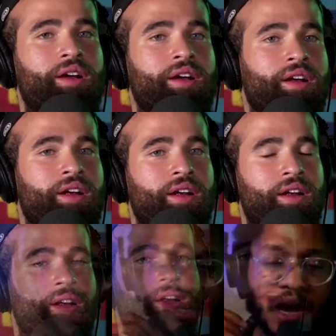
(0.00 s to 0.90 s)
But
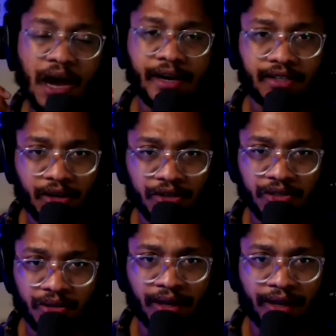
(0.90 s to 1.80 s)
being hot is also
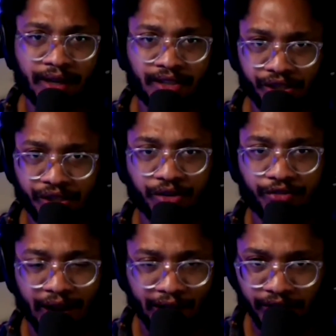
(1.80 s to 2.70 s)
like a cheat code for
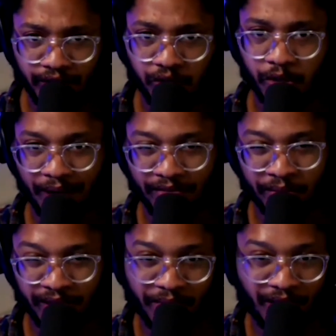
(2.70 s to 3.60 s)
every social platform.
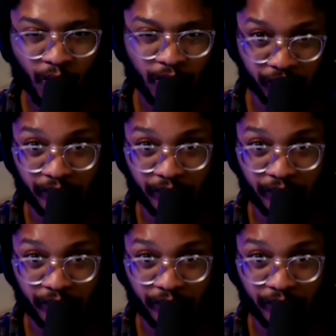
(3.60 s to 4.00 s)
Doesn't matter which one.